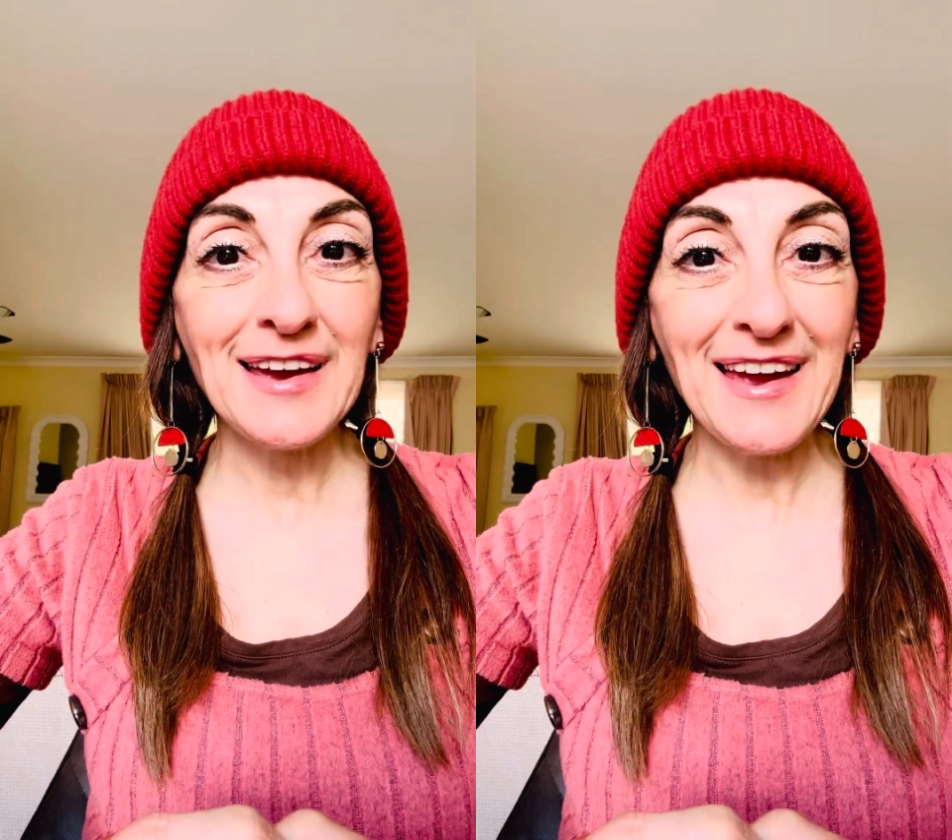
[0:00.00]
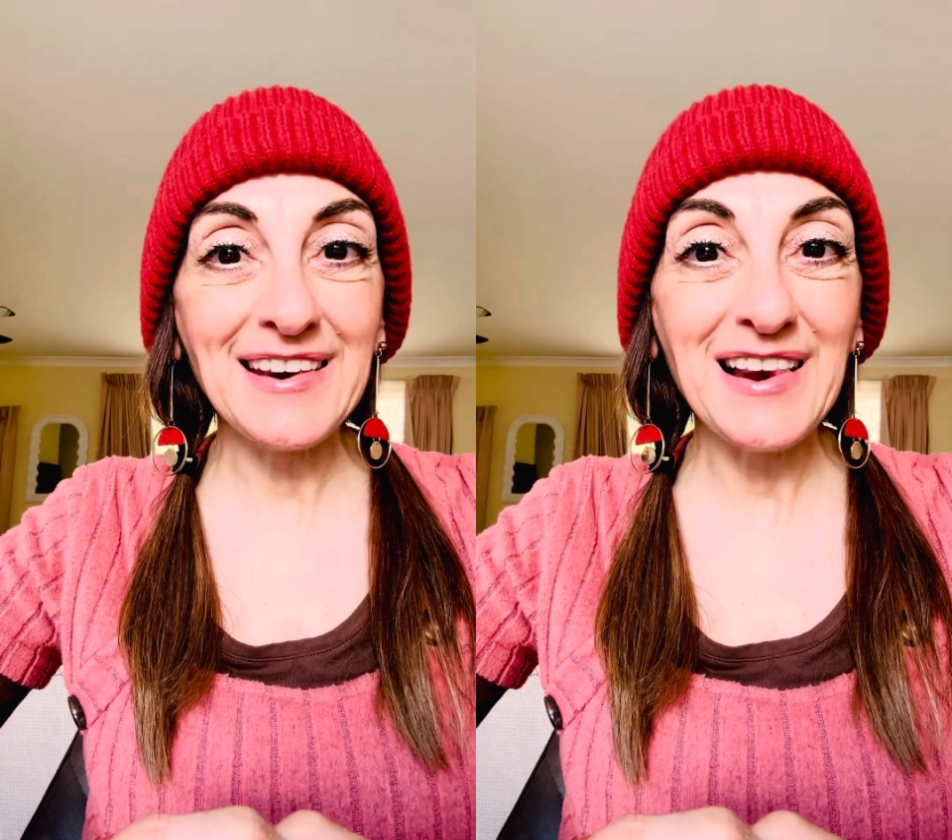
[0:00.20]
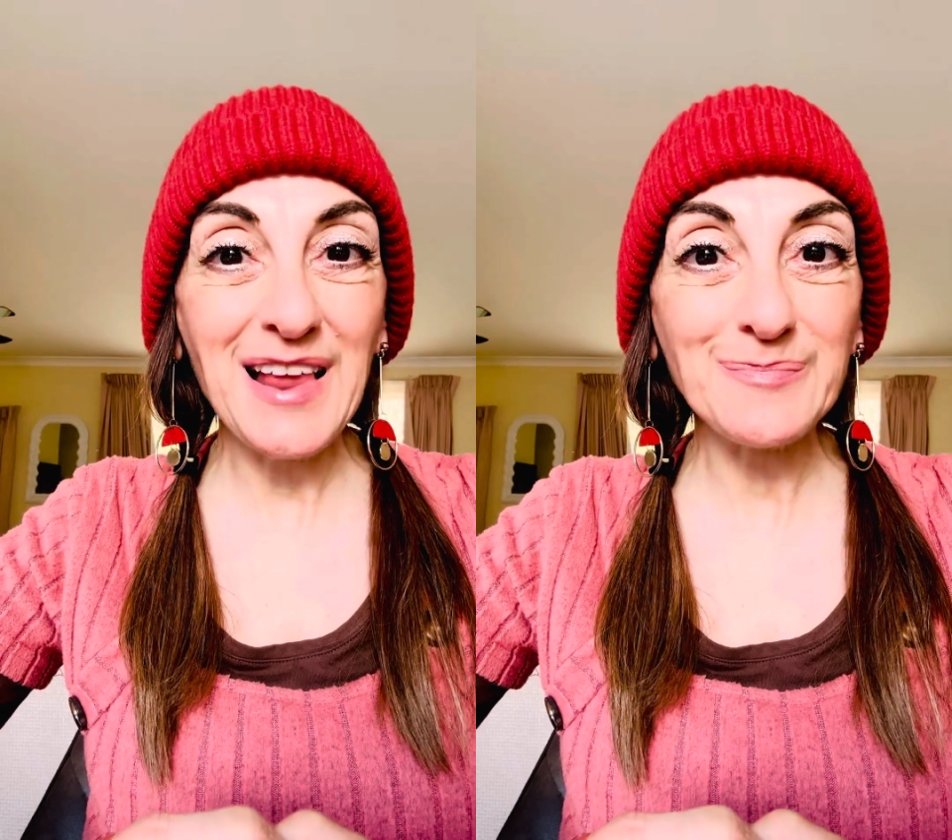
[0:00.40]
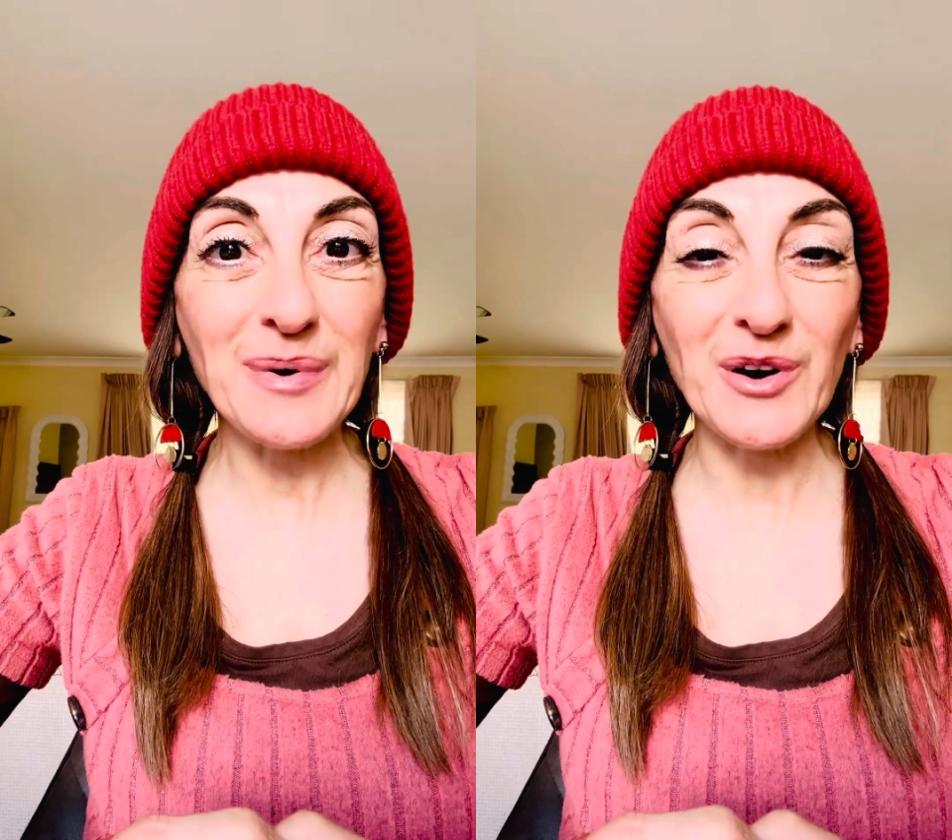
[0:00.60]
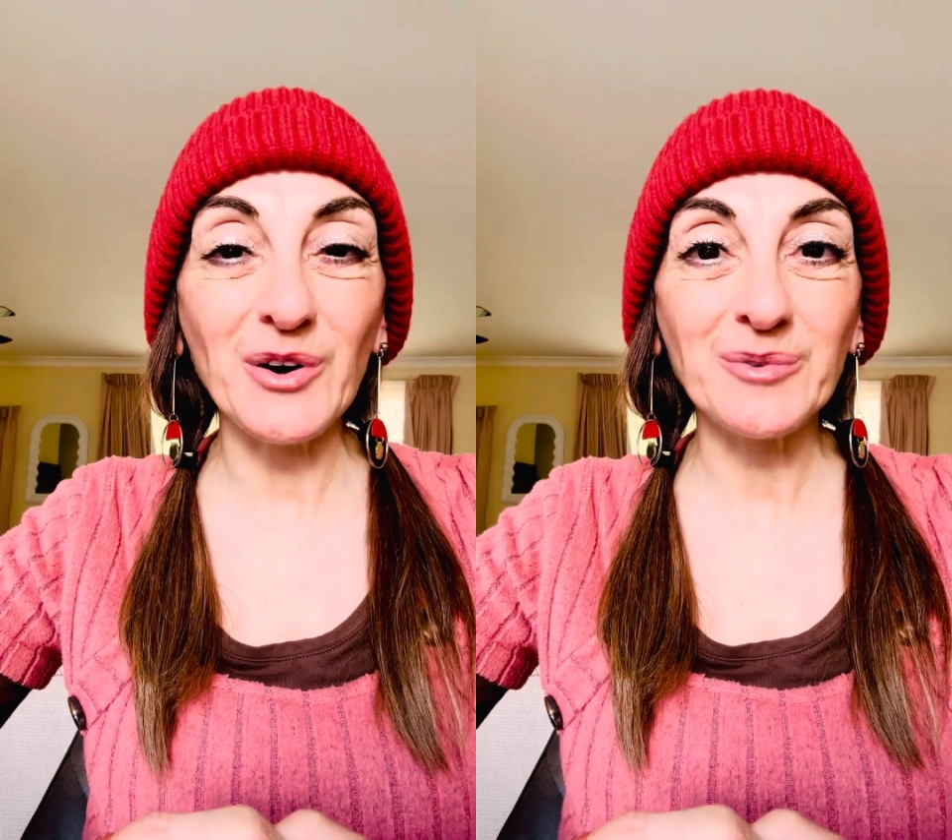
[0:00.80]
in
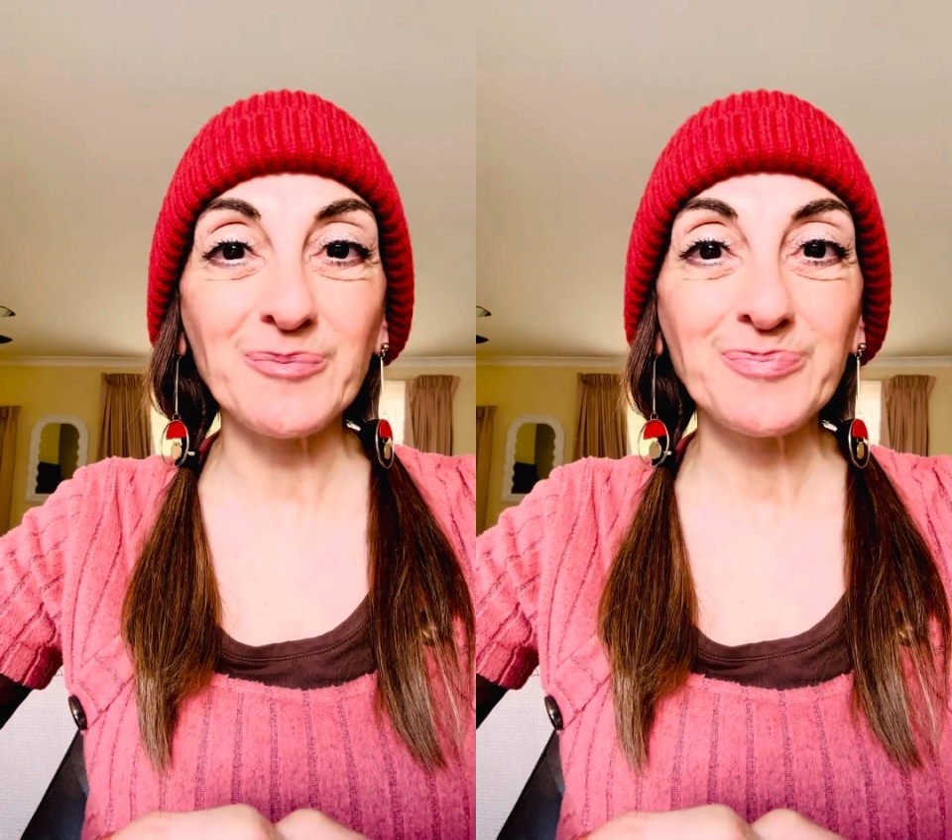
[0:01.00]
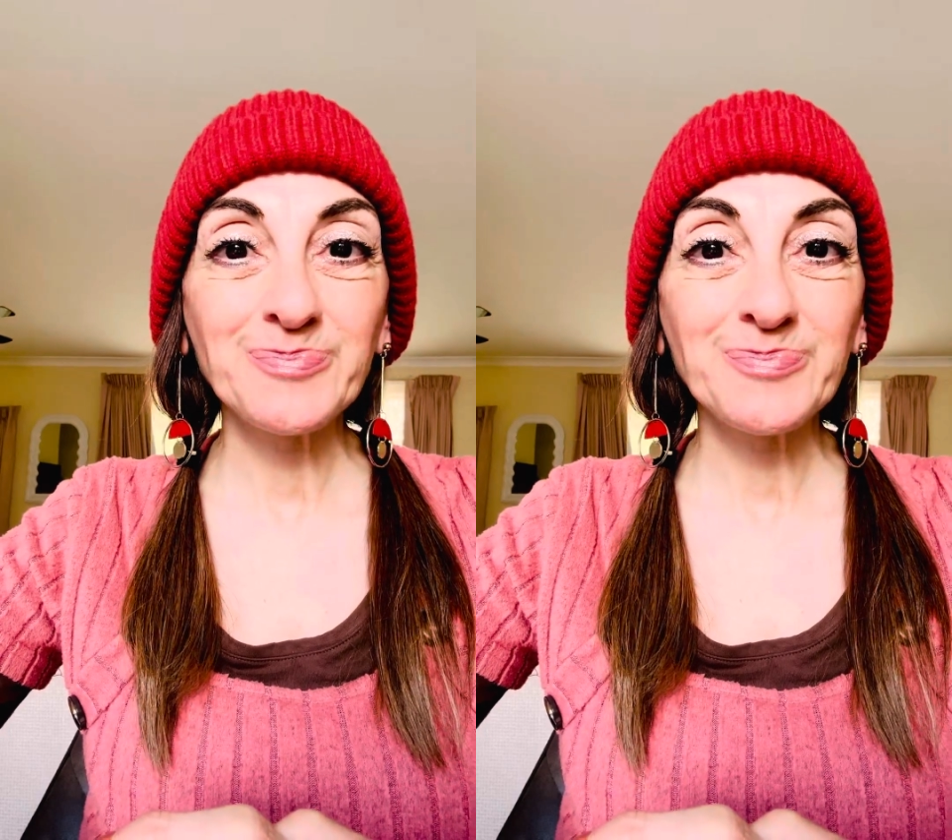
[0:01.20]
Lebanon